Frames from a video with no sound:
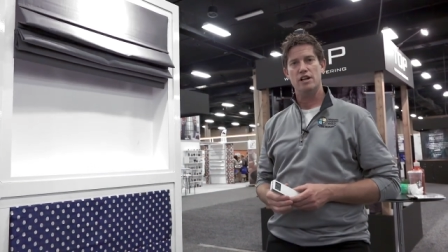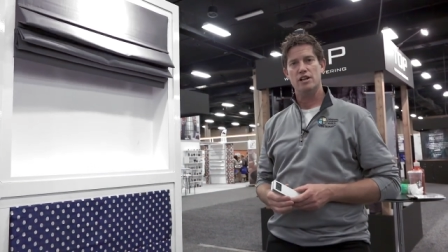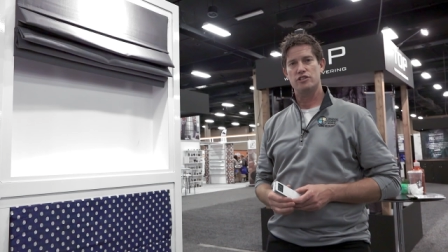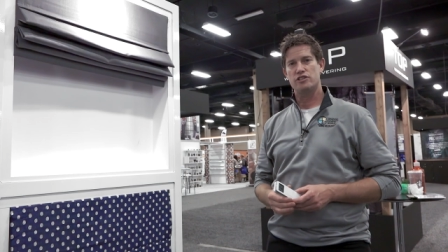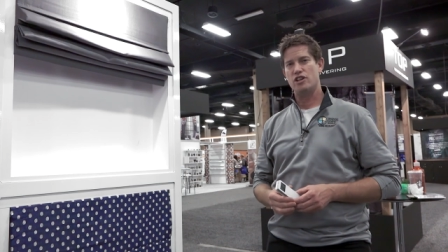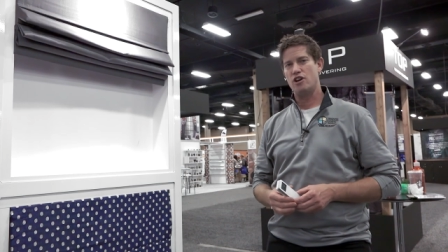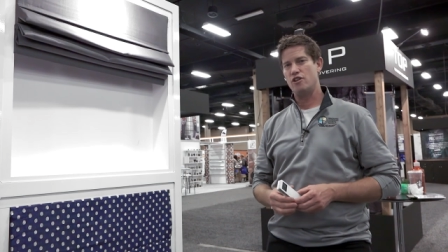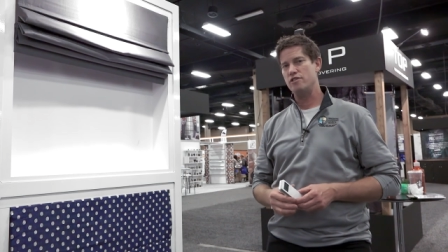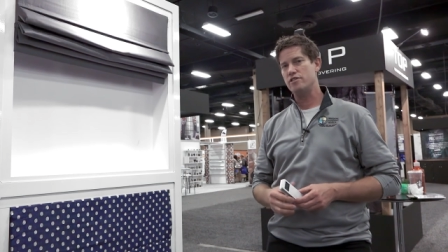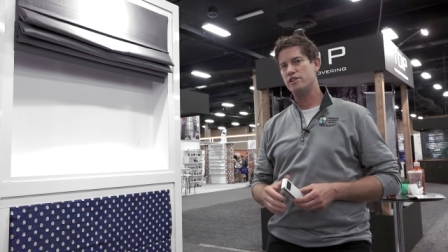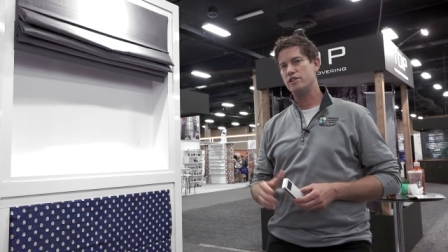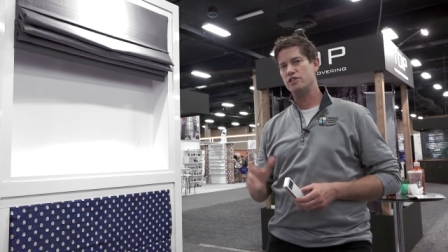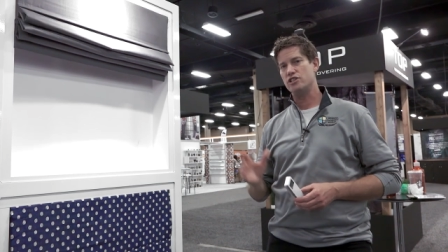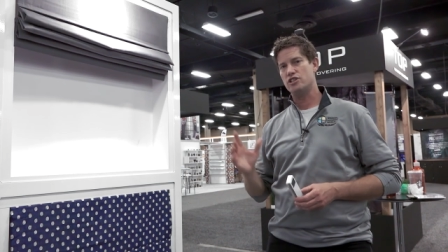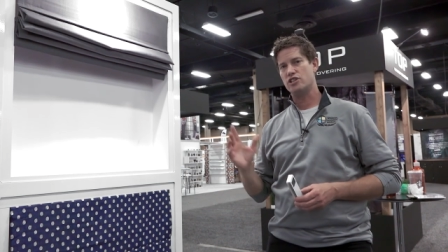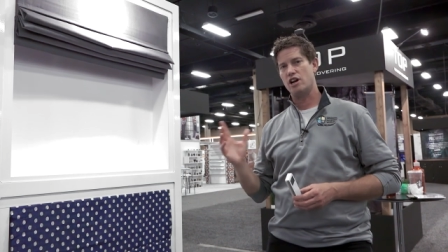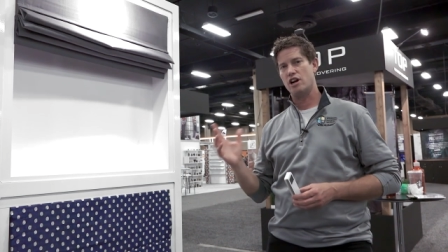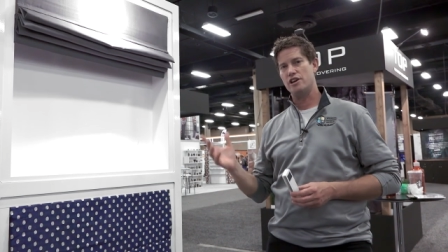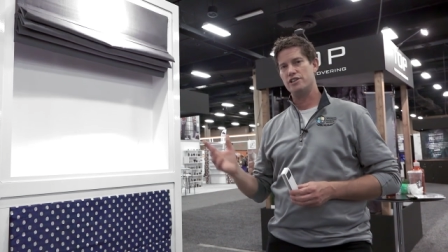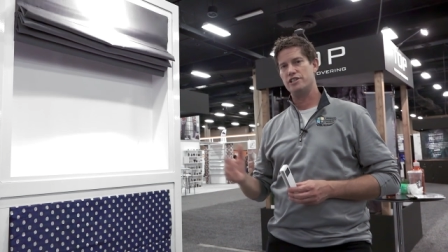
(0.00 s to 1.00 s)
So you can
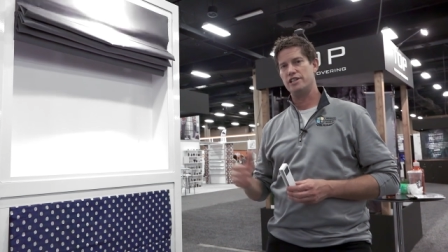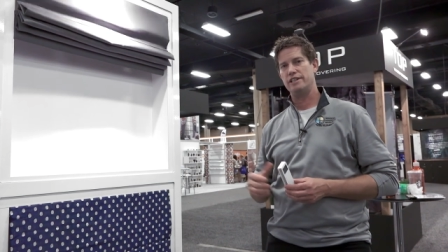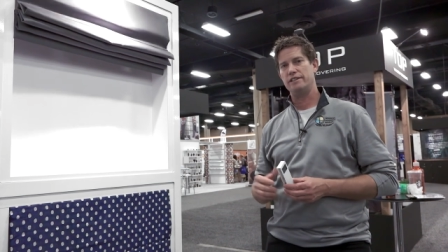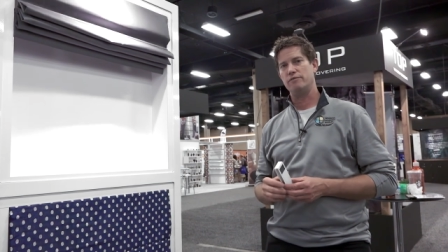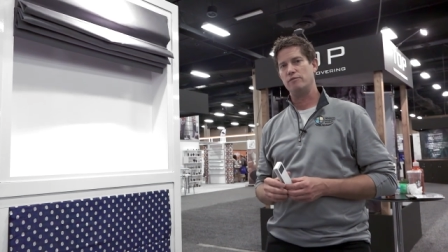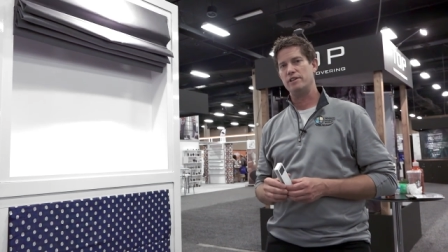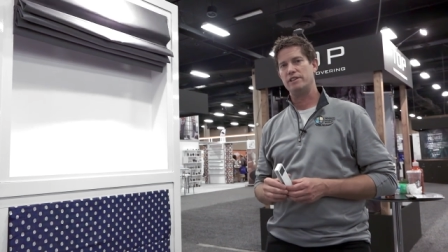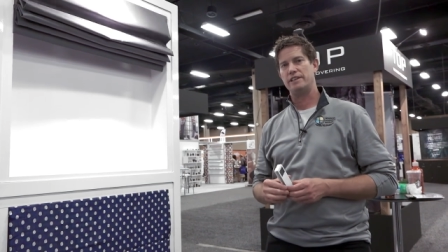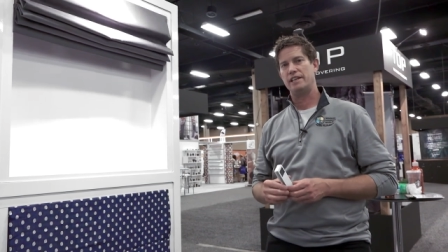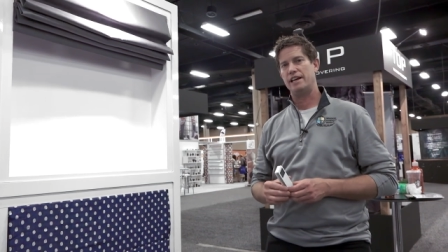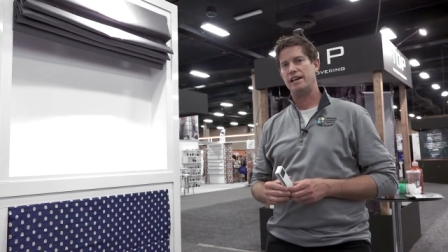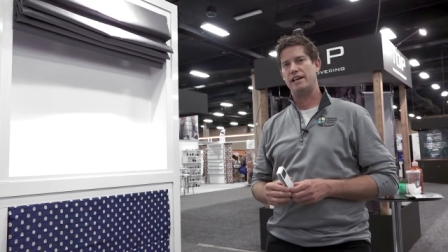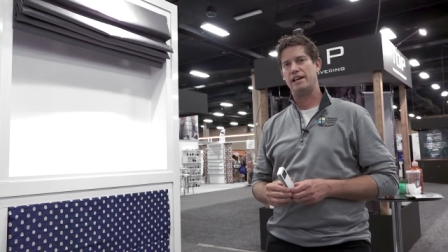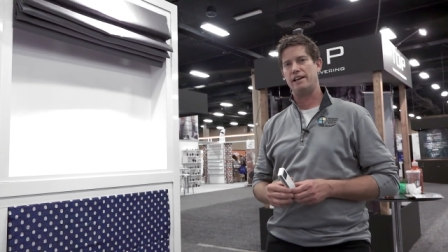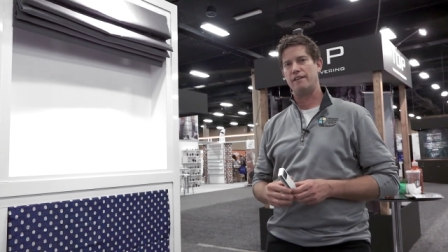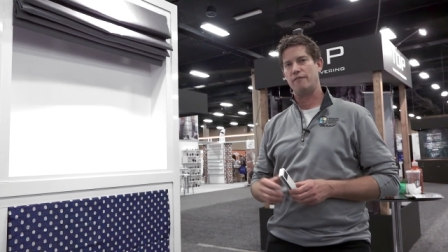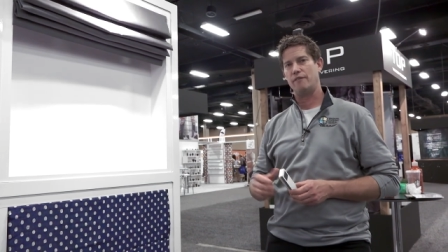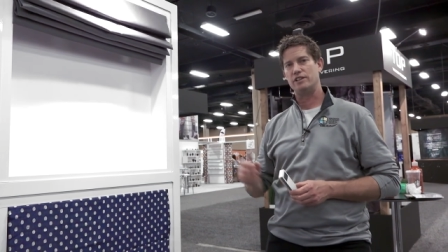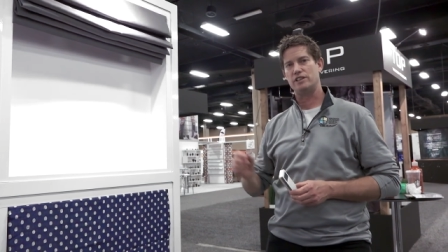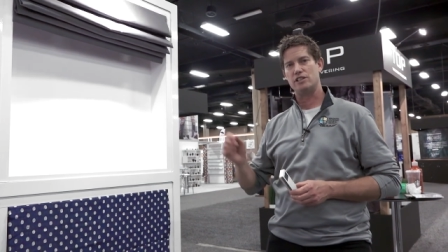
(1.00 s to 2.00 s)
charge it with
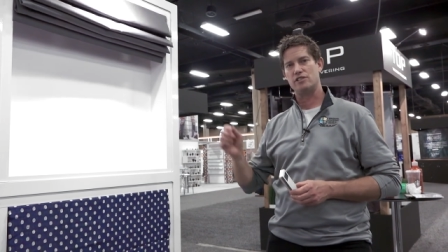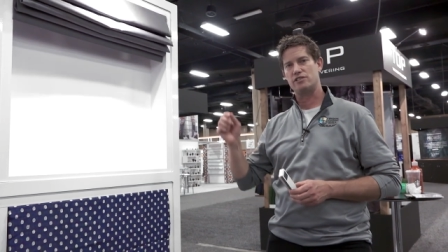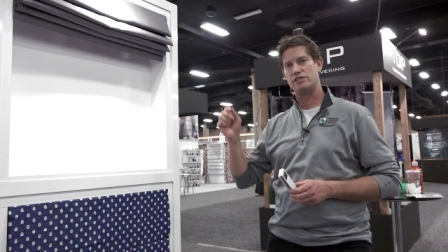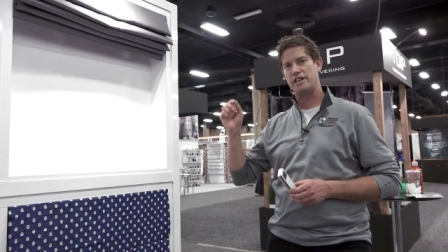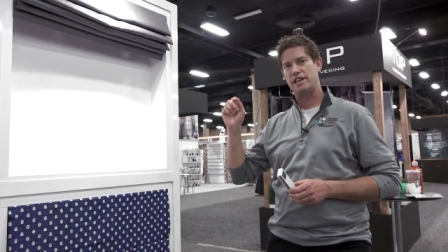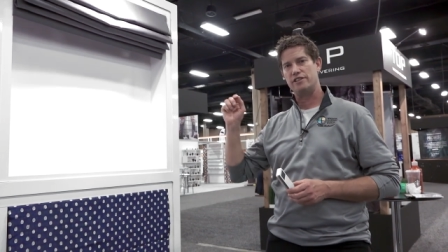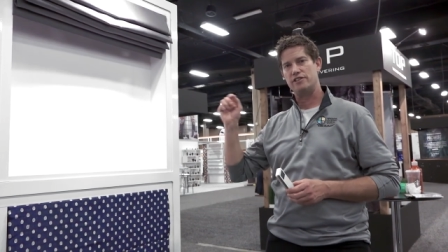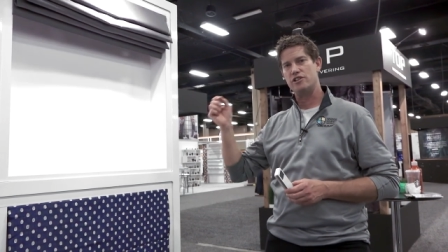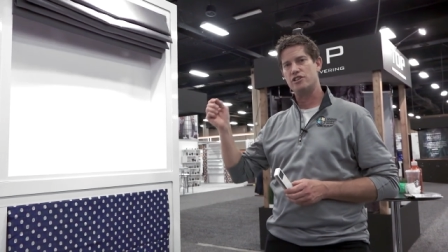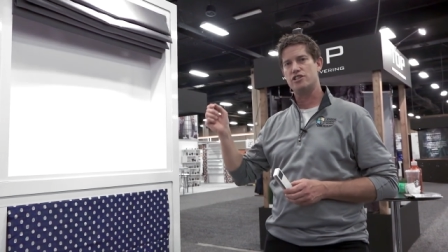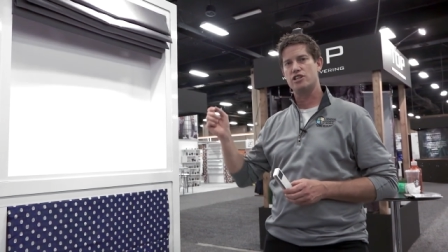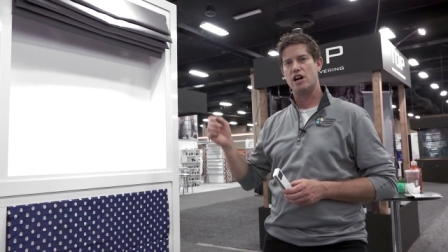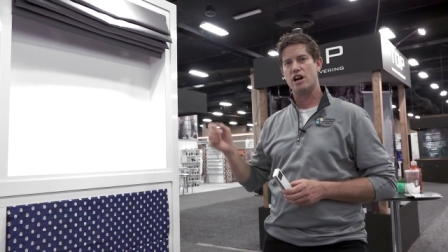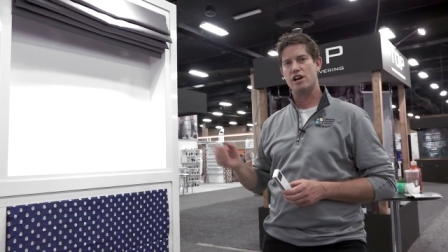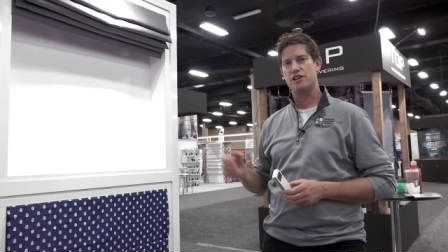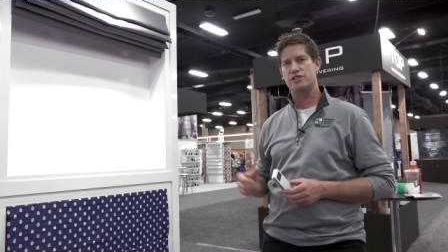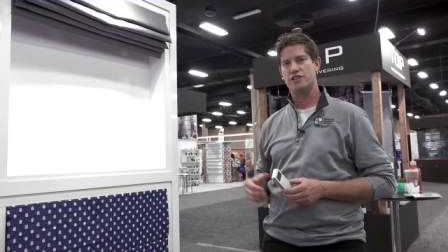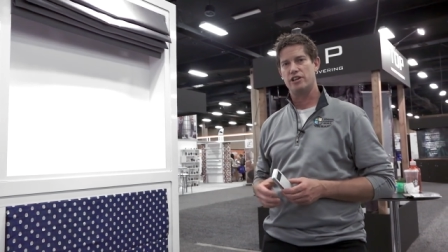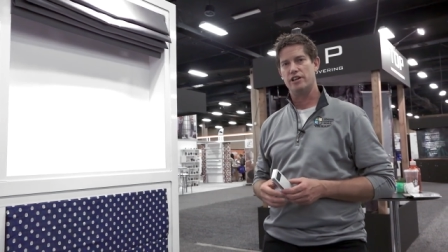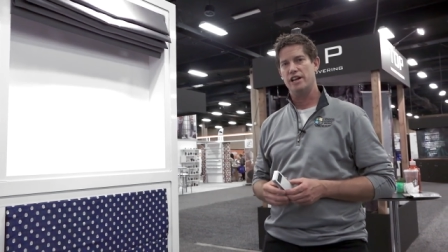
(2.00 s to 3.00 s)
a, with a standard
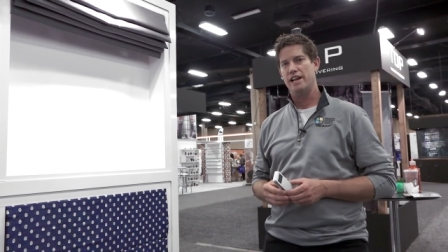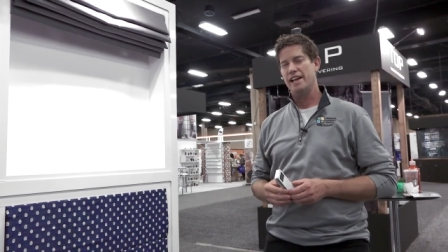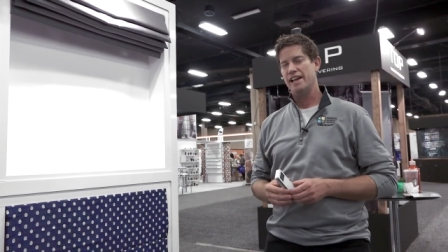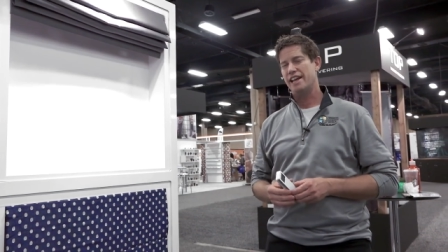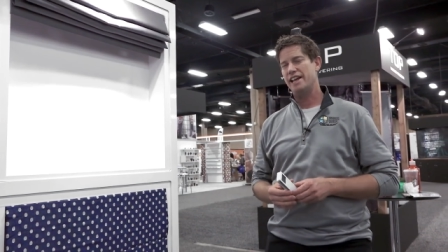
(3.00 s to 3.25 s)
charger.